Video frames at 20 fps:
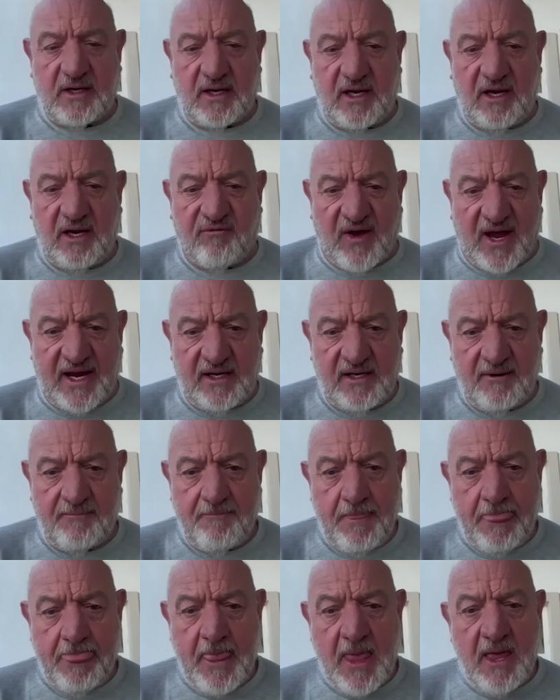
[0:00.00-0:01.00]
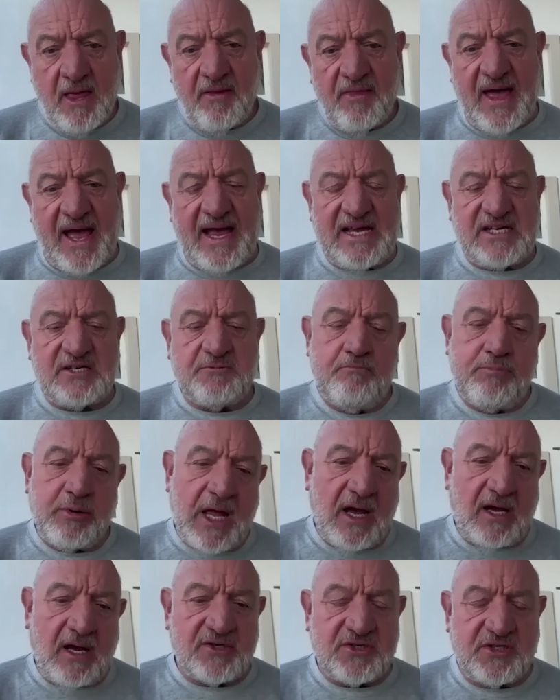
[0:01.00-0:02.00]
event that has
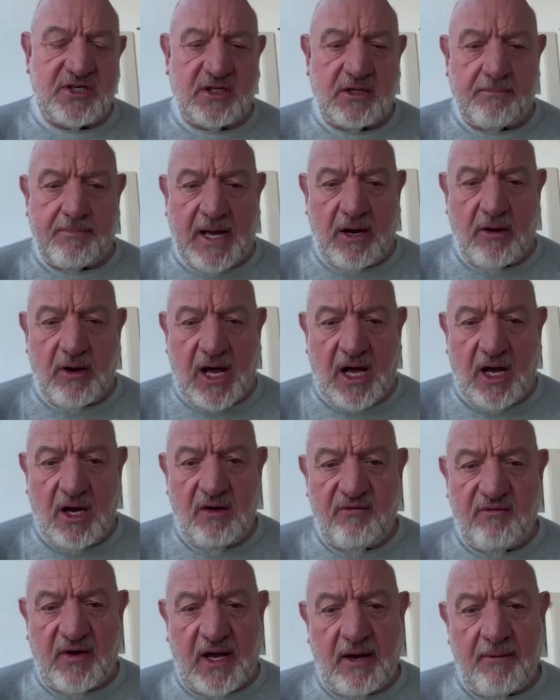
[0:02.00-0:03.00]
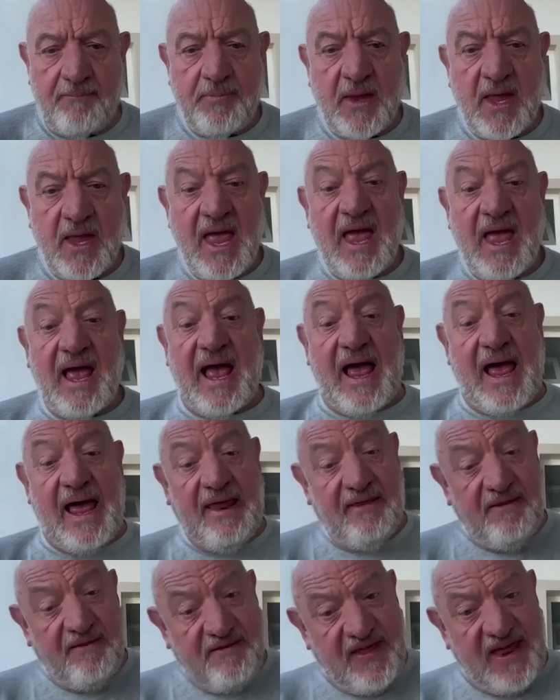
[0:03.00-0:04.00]
blasted the boat over.
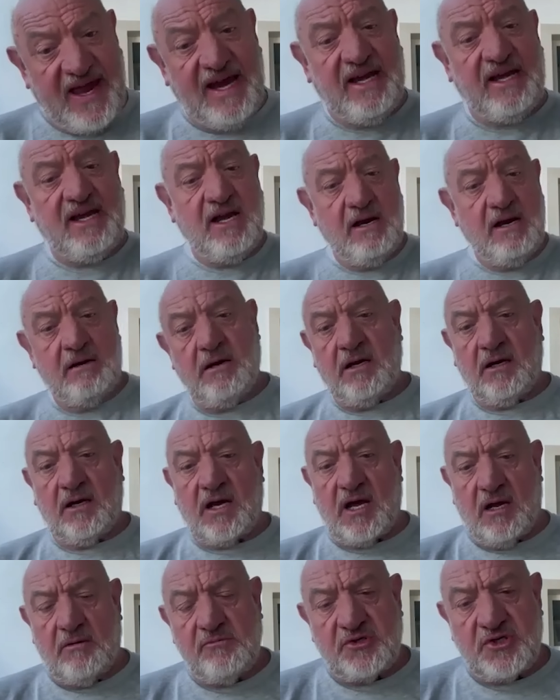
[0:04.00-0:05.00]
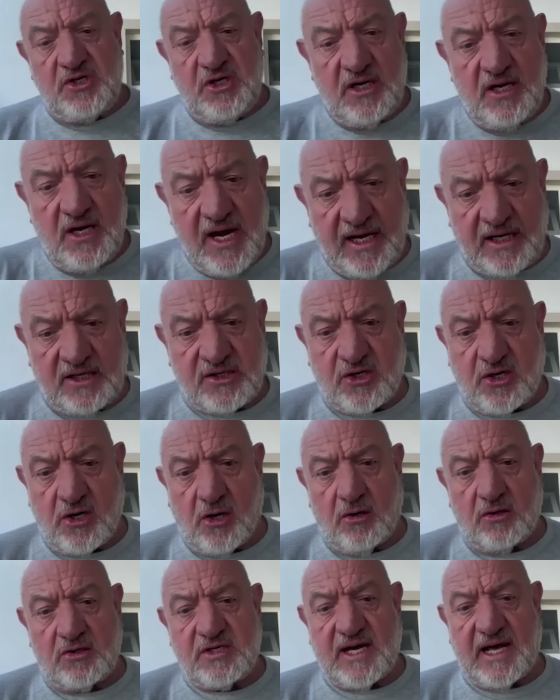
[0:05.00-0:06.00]
And then comes your next
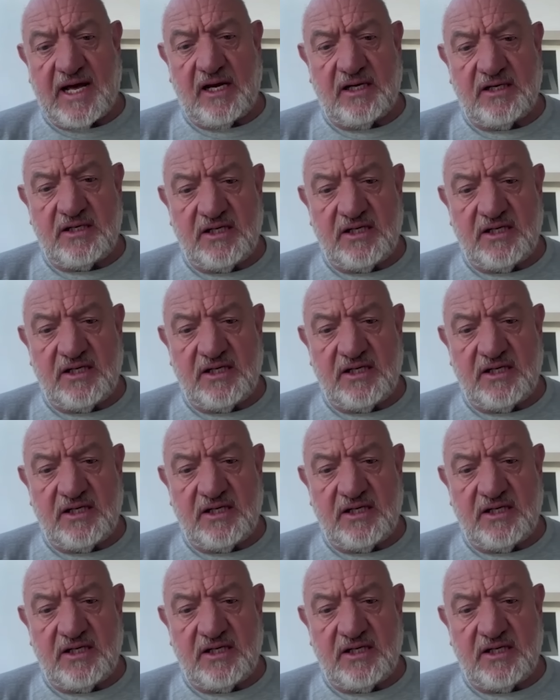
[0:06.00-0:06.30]
cocktail of